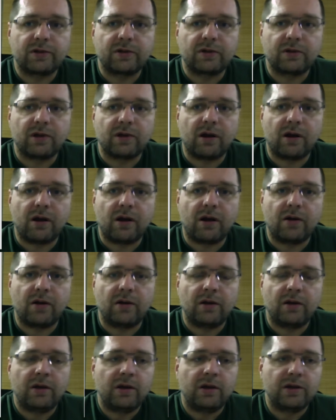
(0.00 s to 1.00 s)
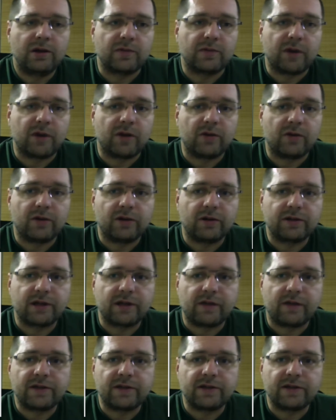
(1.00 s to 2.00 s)
there are some other
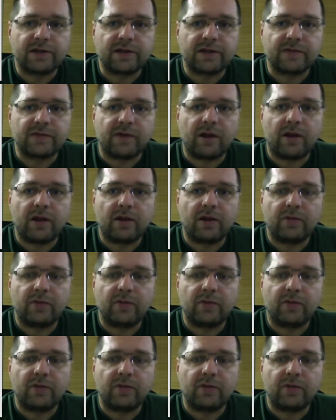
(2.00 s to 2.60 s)
services as well